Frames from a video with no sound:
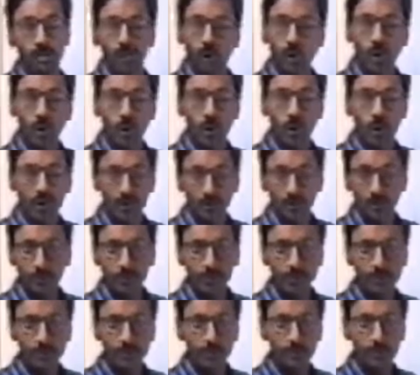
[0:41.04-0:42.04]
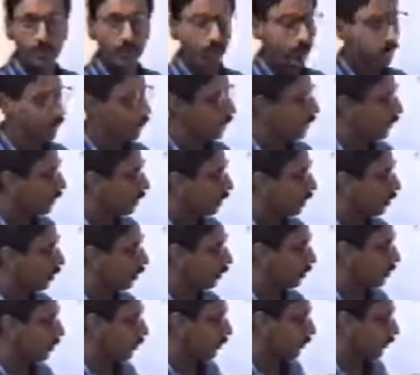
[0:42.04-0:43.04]
or coding.
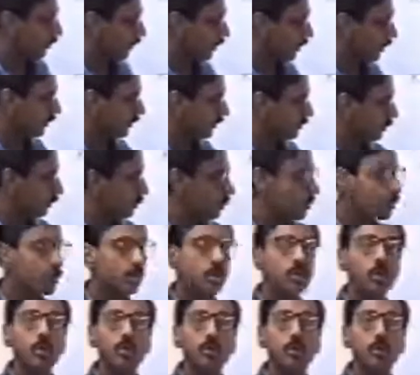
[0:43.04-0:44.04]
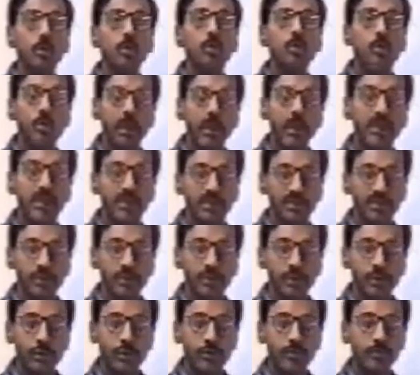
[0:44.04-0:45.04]
First, you plan the
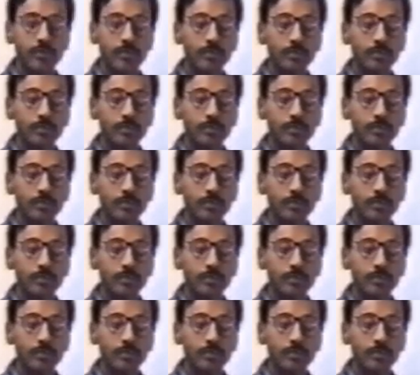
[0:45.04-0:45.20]
stage.